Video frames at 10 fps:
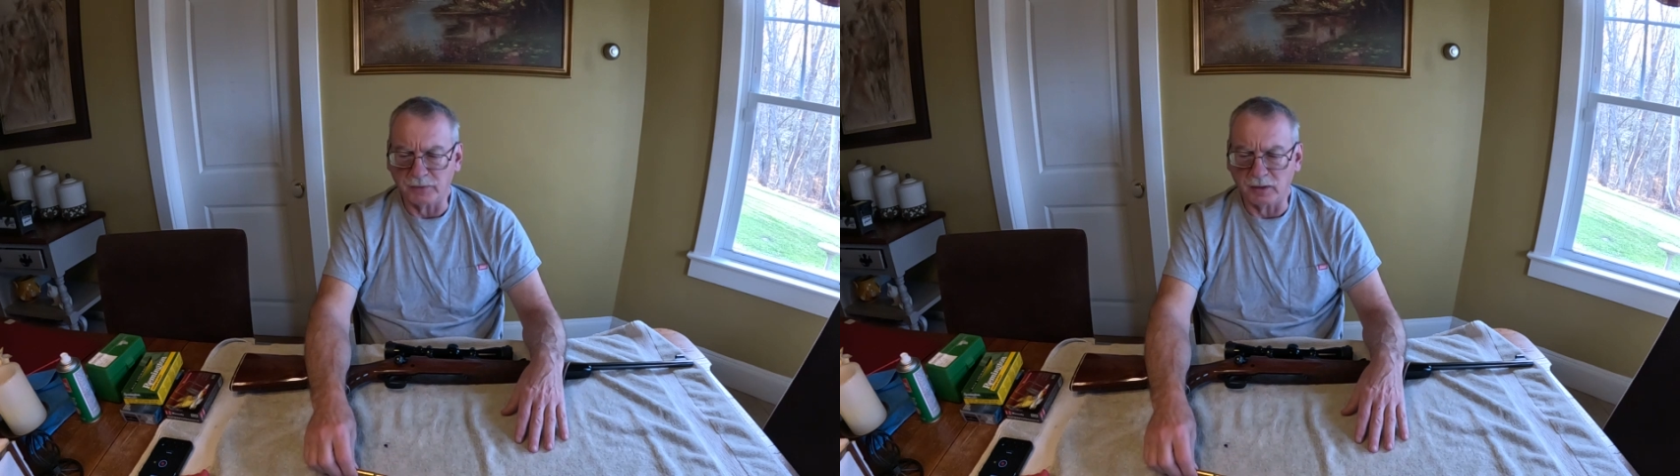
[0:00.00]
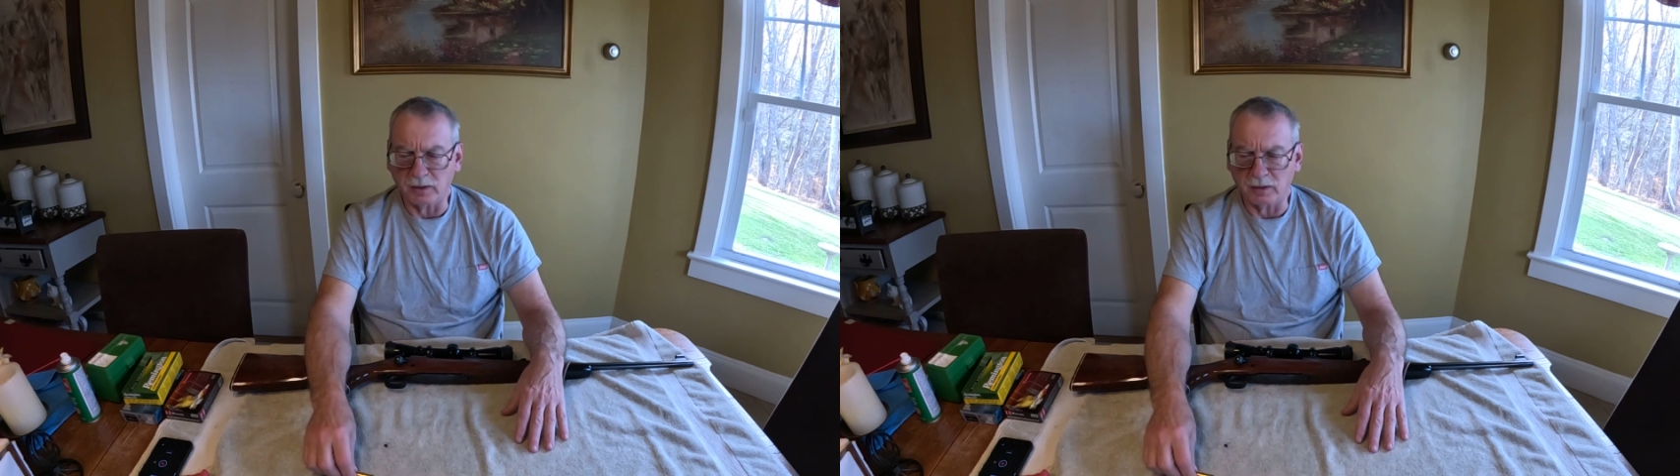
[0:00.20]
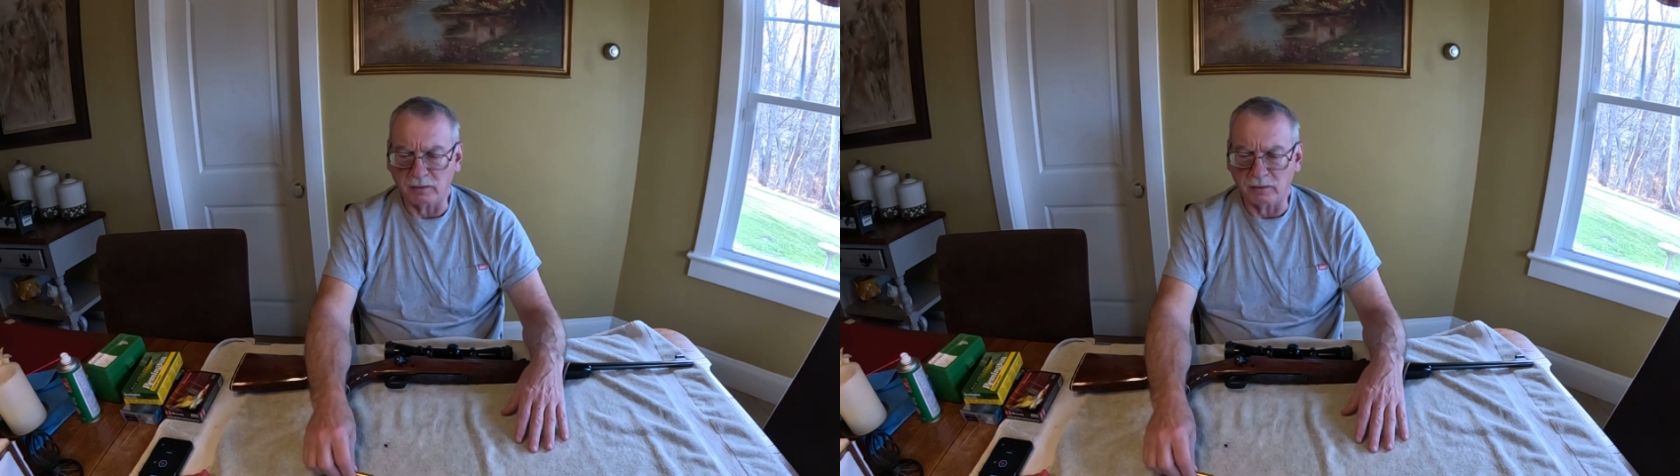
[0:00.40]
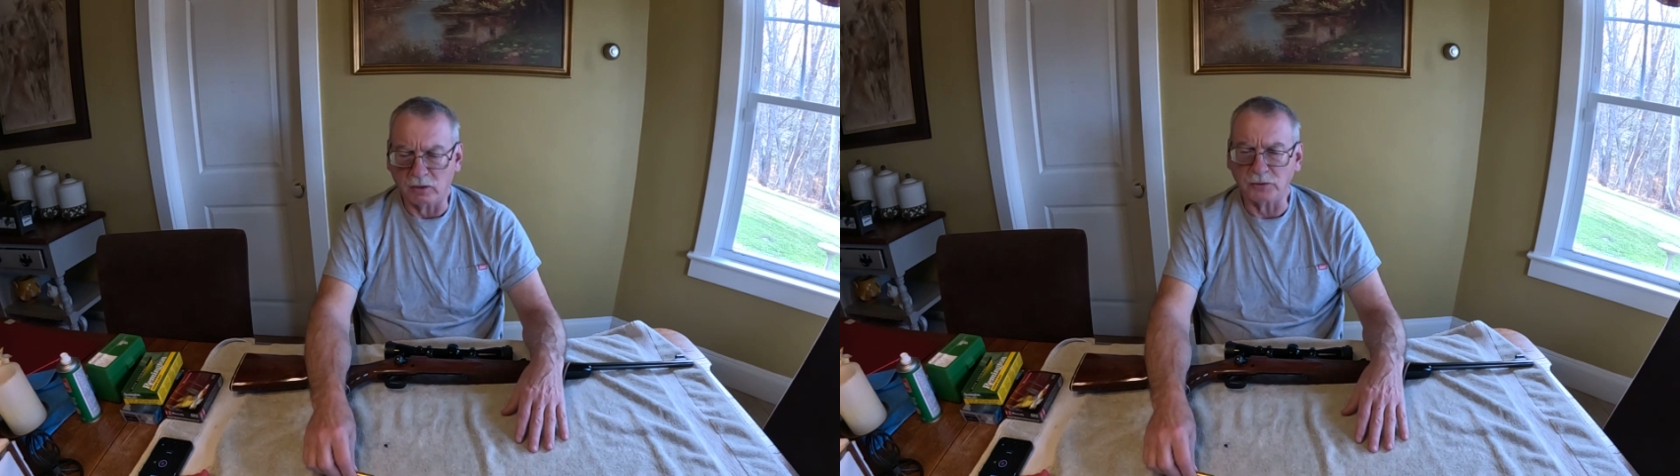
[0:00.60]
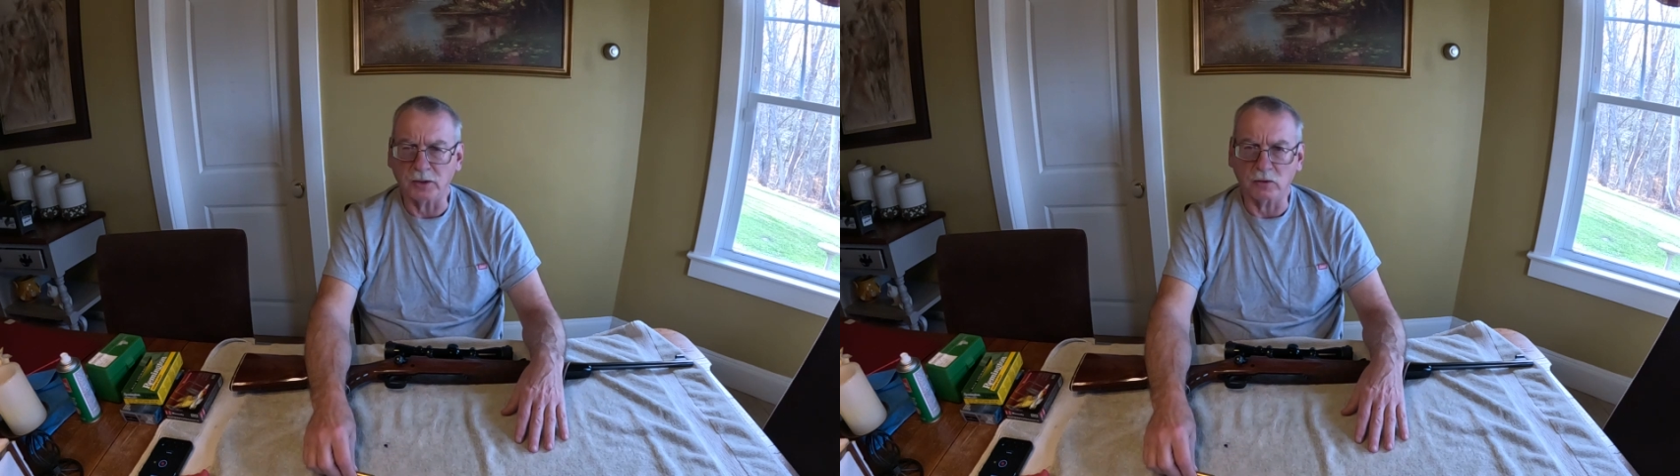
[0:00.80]

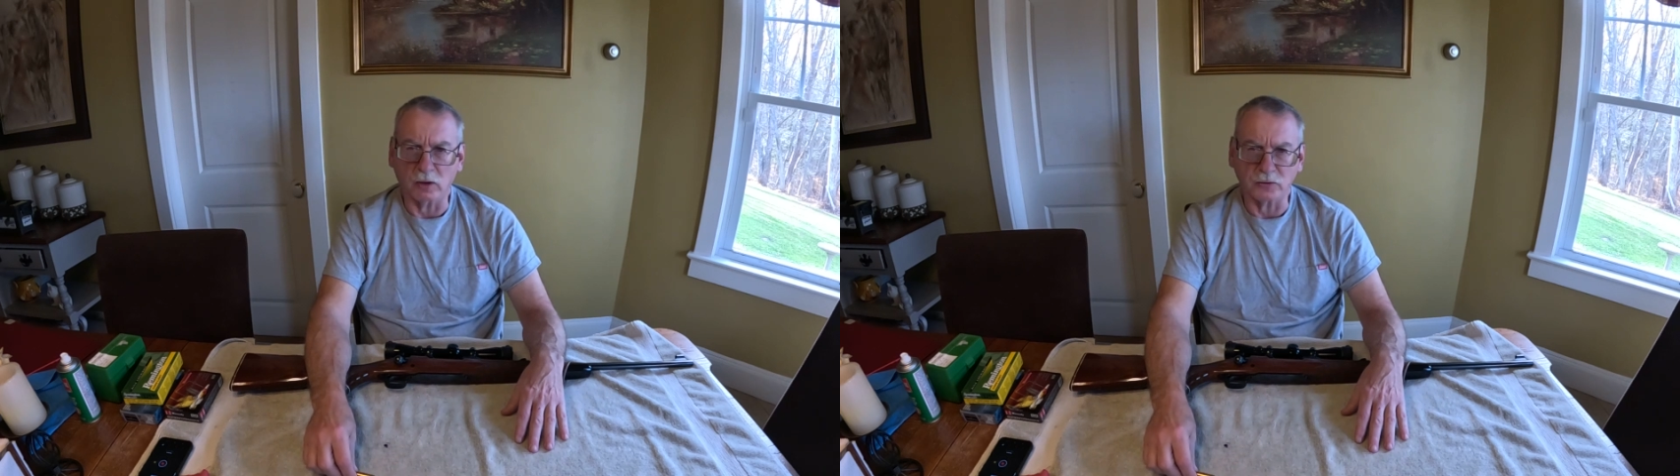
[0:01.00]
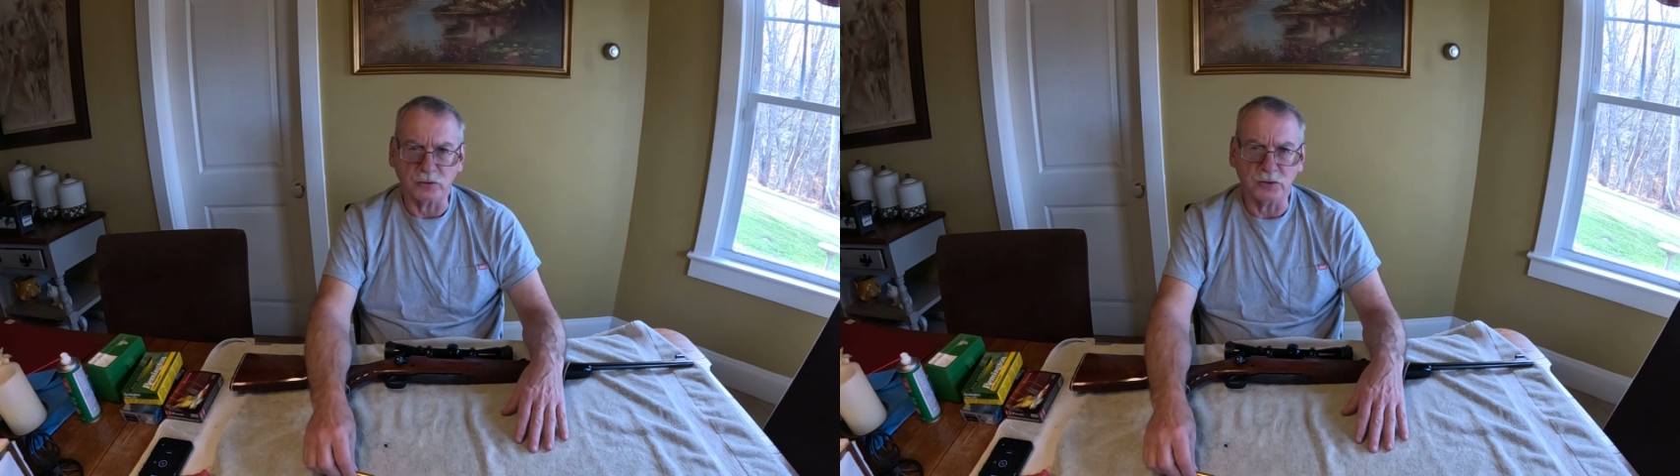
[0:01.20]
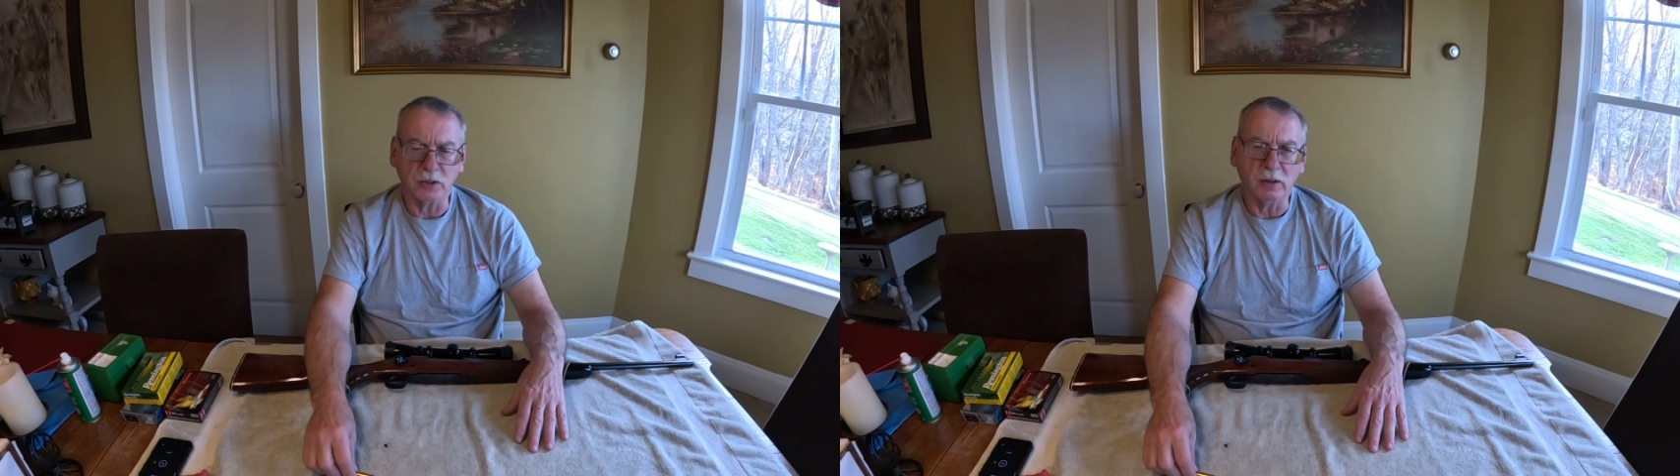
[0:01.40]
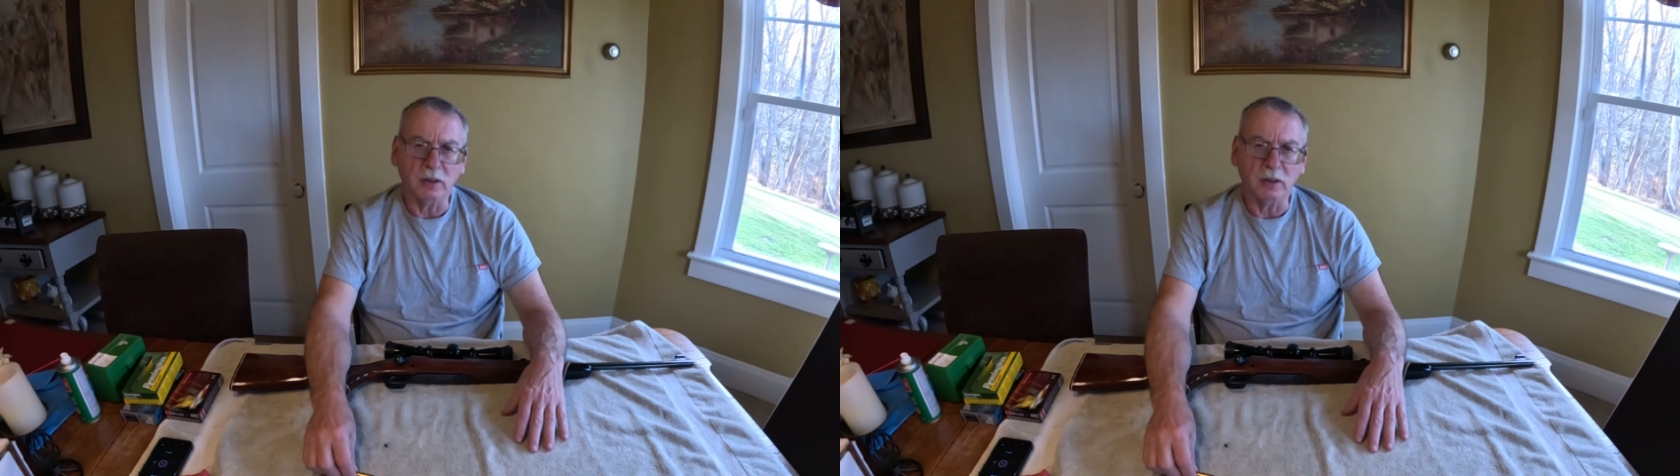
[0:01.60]
hunting cartridge,